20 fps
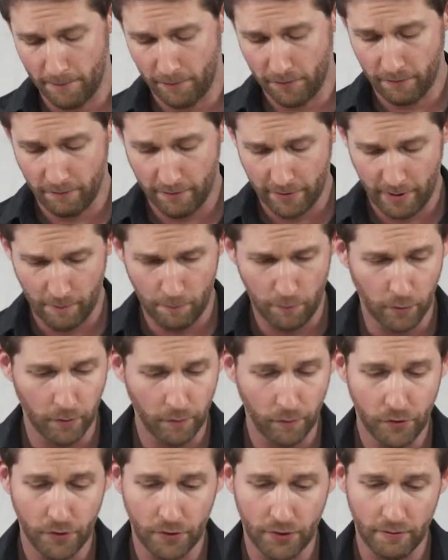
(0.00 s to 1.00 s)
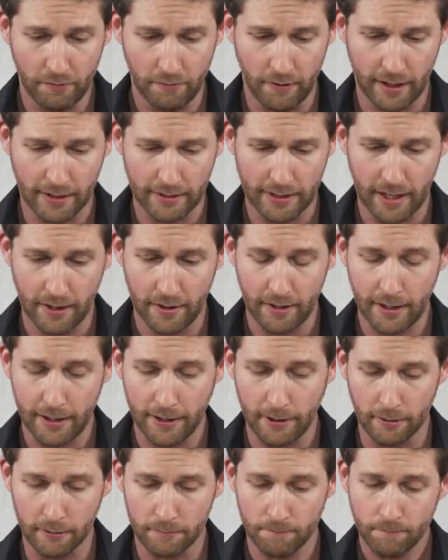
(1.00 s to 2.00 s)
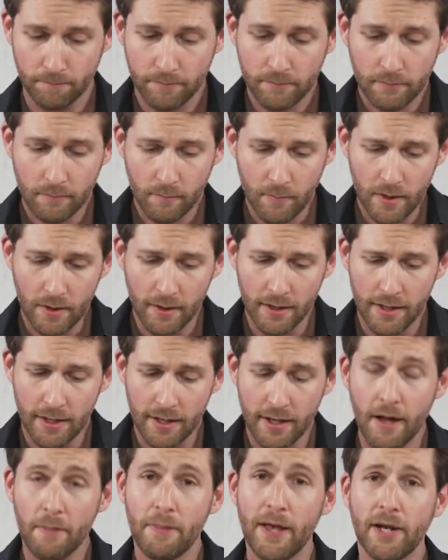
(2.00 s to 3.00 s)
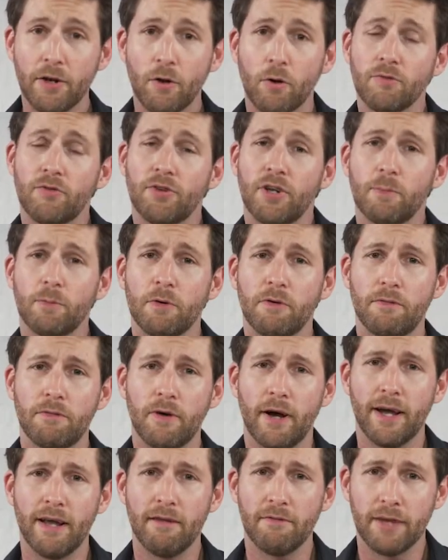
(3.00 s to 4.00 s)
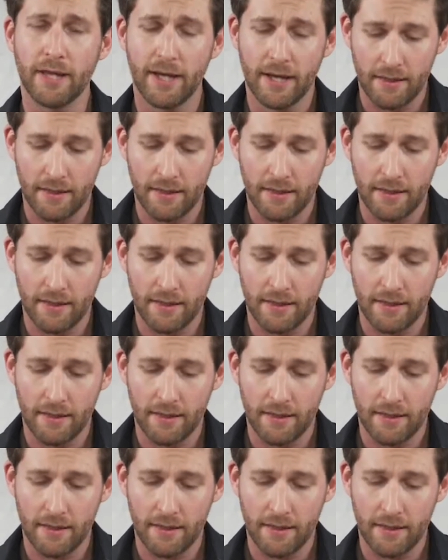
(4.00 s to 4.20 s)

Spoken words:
So very important to define that early on. Then on to number 5,